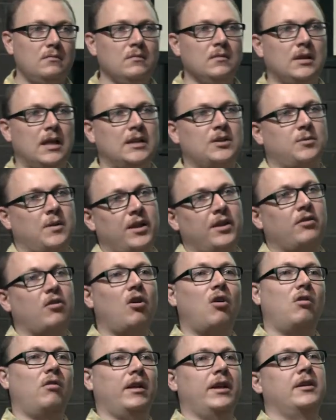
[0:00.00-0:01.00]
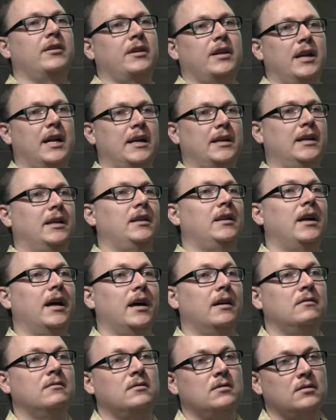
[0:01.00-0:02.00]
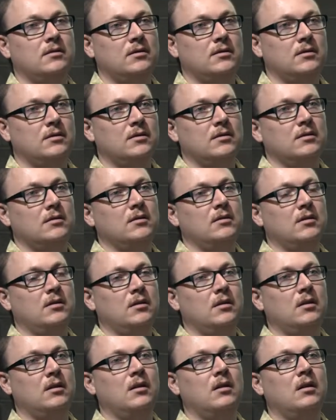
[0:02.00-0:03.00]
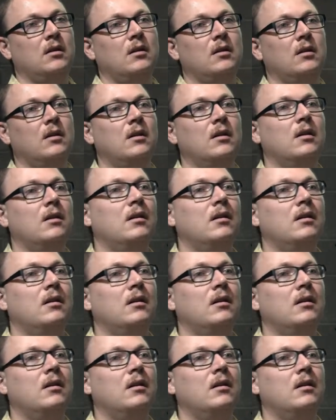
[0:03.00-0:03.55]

That's why they're all interconnected. Yeah. Any